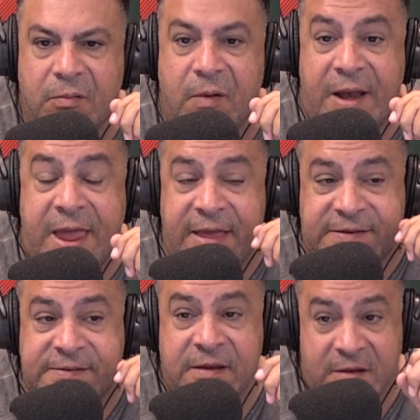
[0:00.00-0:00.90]
when
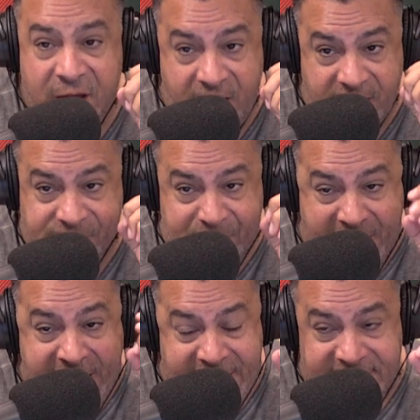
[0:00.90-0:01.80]
he's is
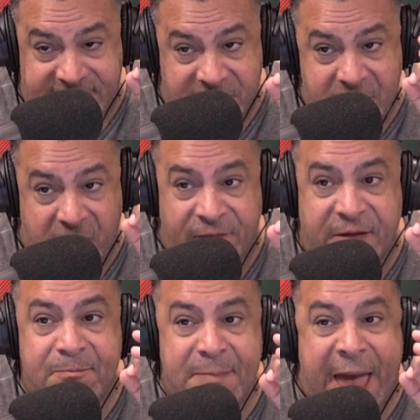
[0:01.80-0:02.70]
paid? He's in the middle of
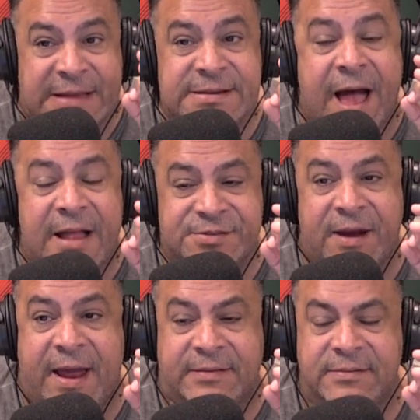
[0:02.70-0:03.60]
a max
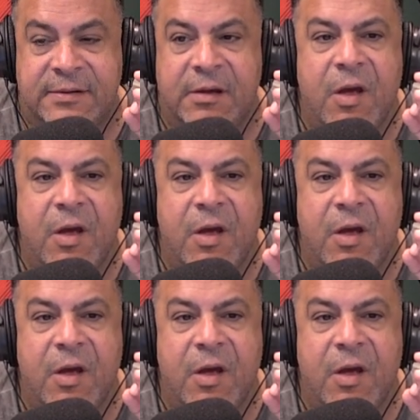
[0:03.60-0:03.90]
contract.